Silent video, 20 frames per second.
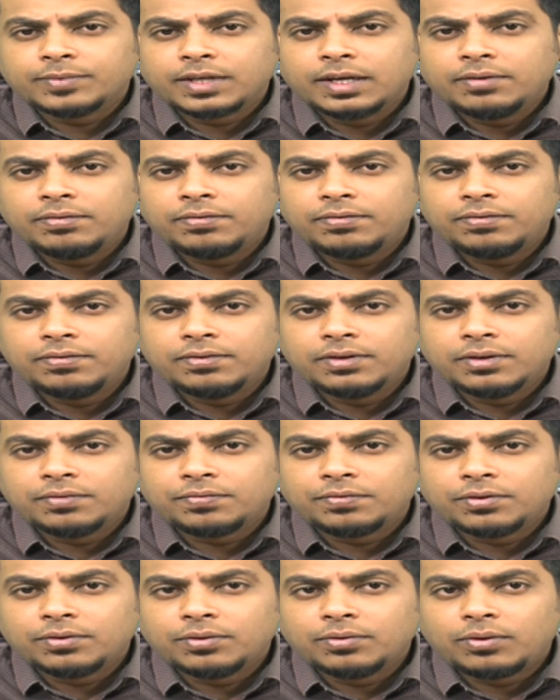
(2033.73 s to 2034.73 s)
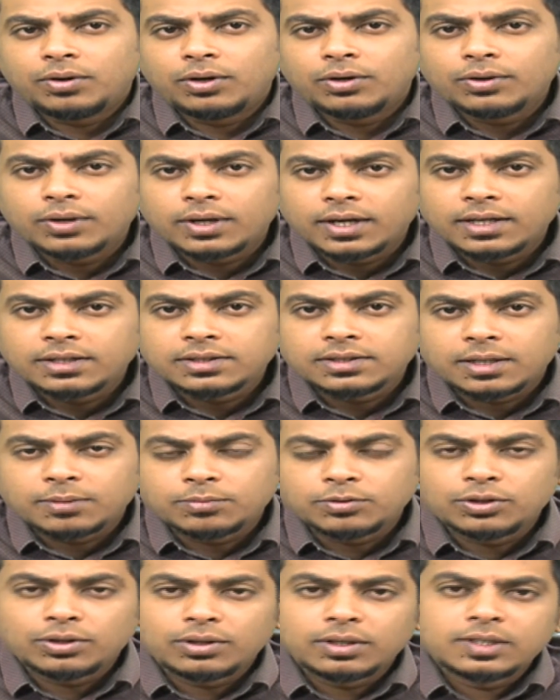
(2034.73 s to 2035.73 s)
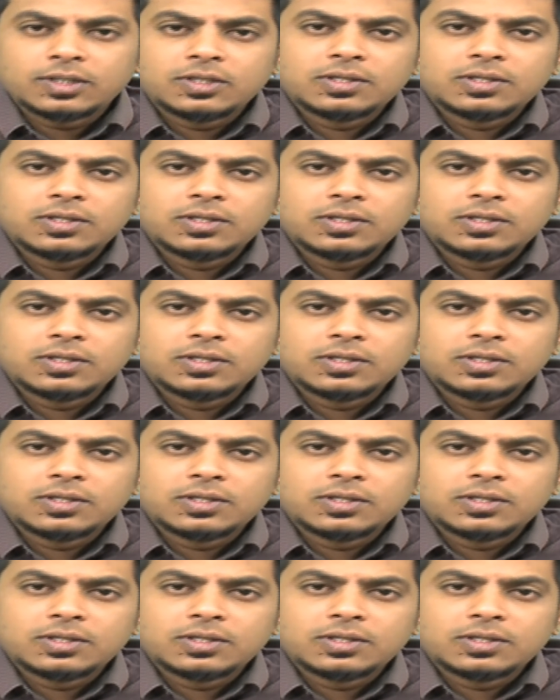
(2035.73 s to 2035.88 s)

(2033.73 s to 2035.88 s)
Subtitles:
If you want to, guys, I'm sure this is a